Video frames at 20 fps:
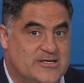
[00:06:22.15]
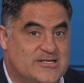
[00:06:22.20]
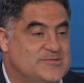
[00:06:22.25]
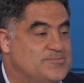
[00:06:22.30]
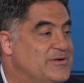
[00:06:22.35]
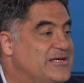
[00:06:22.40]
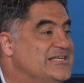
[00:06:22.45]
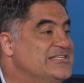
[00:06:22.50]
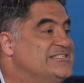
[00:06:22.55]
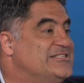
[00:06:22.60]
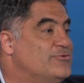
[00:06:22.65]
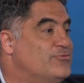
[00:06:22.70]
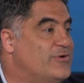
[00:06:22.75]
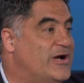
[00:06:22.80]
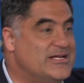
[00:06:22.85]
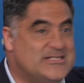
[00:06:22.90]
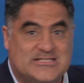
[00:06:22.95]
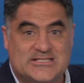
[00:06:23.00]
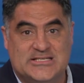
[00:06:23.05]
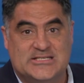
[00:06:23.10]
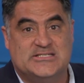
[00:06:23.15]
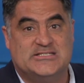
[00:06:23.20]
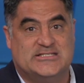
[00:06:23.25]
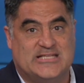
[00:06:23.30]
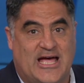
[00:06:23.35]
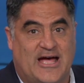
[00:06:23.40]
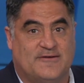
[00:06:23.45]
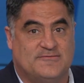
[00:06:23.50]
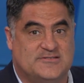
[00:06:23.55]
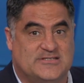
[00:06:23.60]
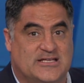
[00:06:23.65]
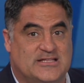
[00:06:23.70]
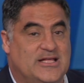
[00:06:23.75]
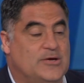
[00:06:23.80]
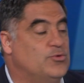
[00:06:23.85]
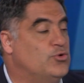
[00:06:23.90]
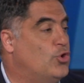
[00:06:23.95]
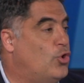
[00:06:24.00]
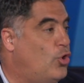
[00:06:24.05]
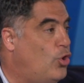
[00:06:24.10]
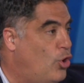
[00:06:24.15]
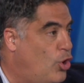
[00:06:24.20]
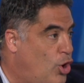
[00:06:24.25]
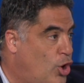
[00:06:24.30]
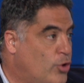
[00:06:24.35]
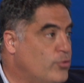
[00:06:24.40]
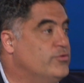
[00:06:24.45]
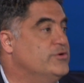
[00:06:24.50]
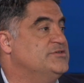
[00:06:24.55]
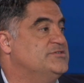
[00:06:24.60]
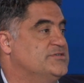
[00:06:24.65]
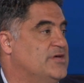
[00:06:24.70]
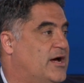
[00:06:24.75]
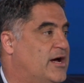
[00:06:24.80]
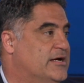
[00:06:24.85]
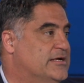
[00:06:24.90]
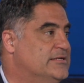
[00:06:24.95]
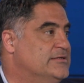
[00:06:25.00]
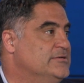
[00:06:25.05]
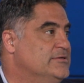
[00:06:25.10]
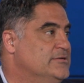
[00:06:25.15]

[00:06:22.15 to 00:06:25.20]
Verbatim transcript: is because the rest of the staff said they would all resign